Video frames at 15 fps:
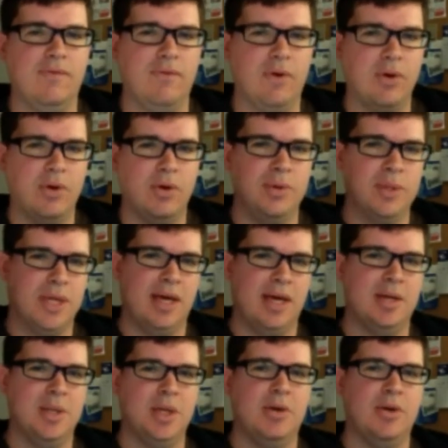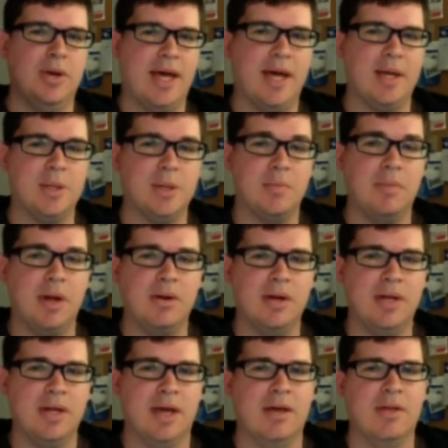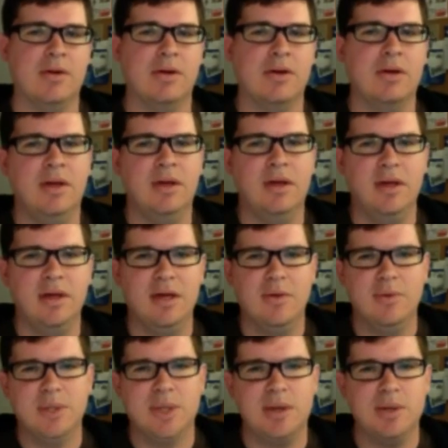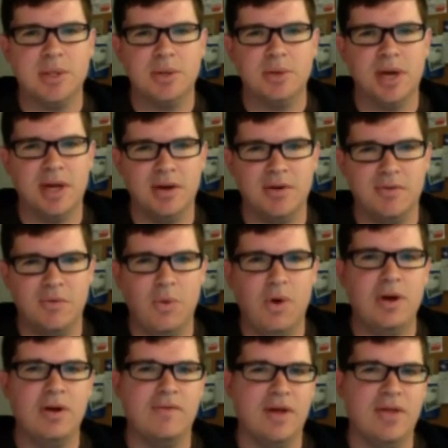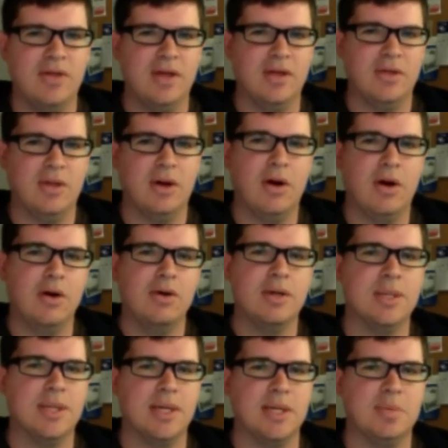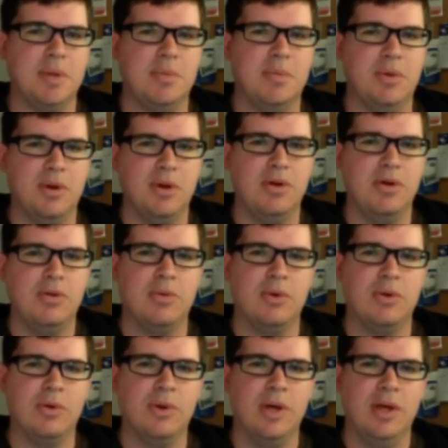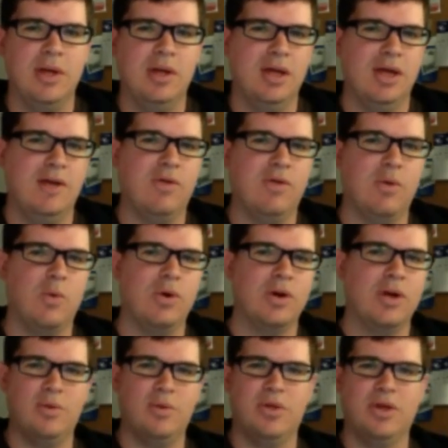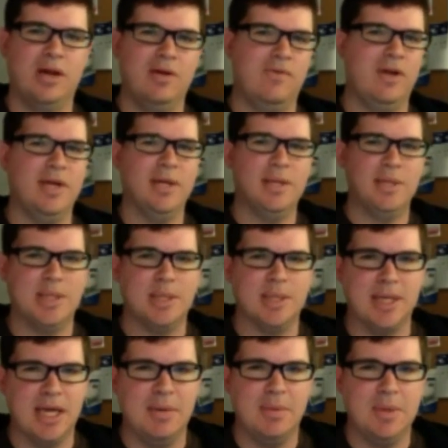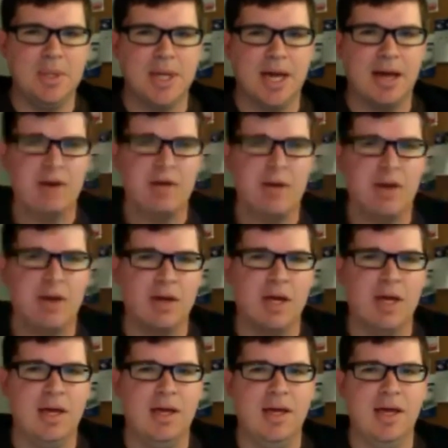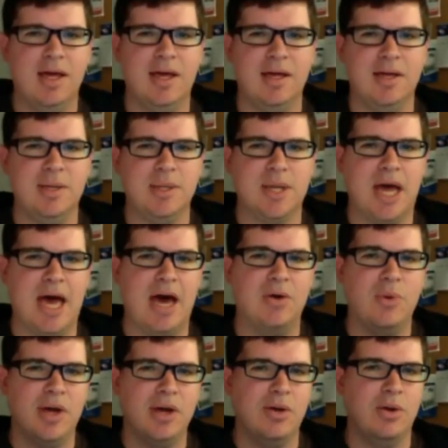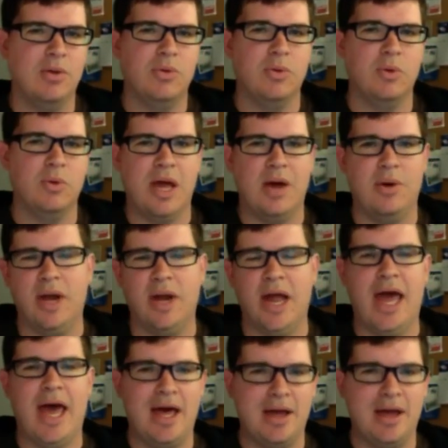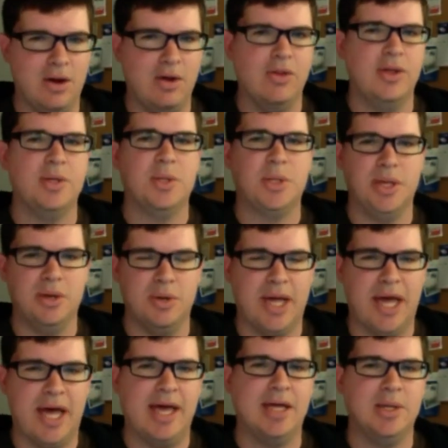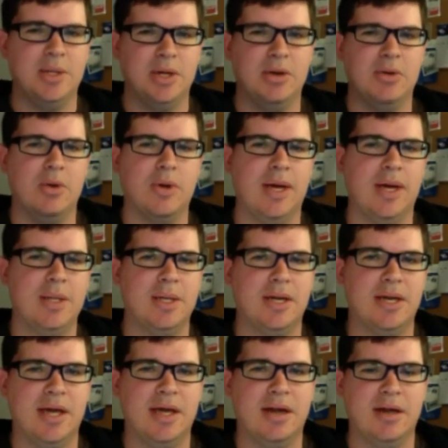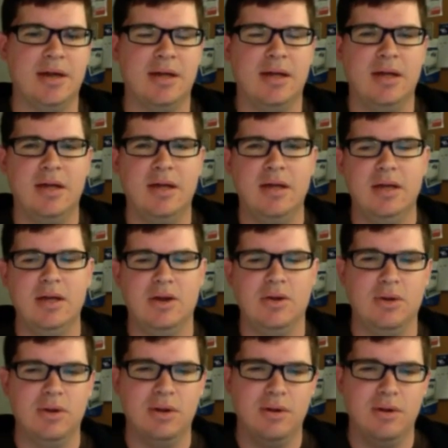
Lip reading: photos and geotags are married together. It was also kind of one of, I think, the hardest things people go through if they're working with kind of an existing image catalog, is how do I go through now and add all this geotag and geolocation data? Yeah.